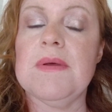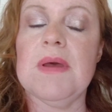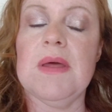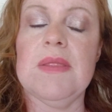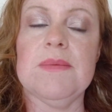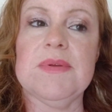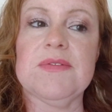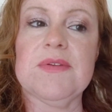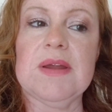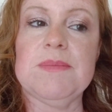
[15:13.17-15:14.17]
Then we
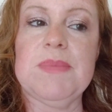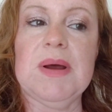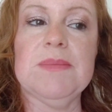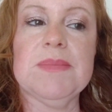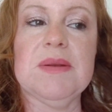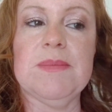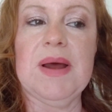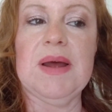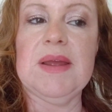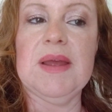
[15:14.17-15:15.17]
just got a pumpkin
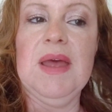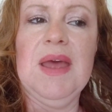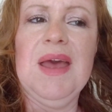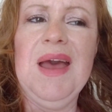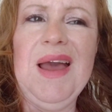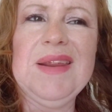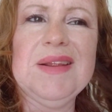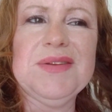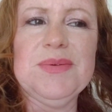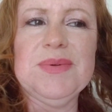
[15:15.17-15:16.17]
pie. I didn't
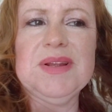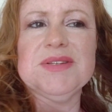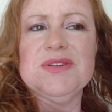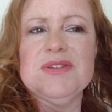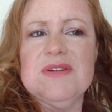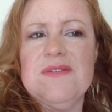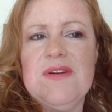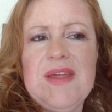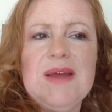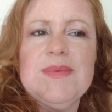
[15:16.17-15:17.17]
do any dessert for
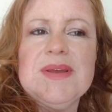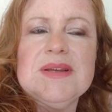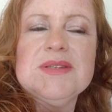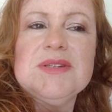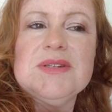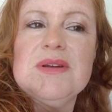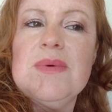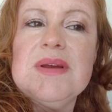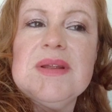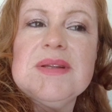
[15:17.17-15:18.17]
that because you know
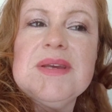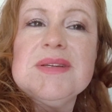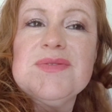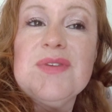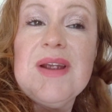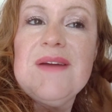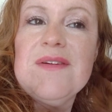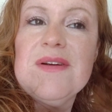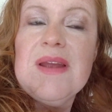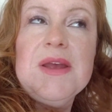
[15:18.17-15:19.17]
what? It takes
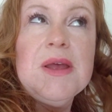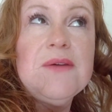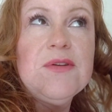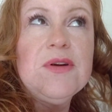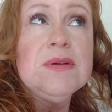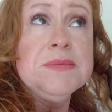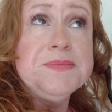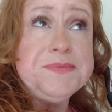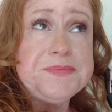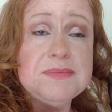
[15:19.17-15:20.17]
forever for
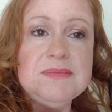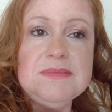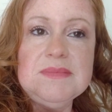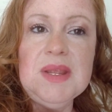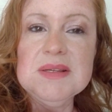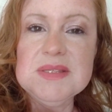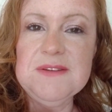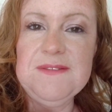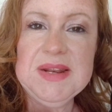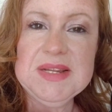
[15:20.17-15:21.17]
us to
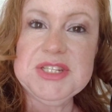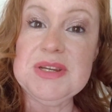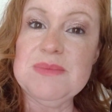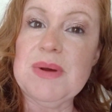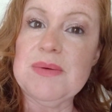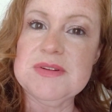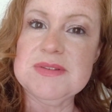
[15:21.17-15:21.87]
finish it. But for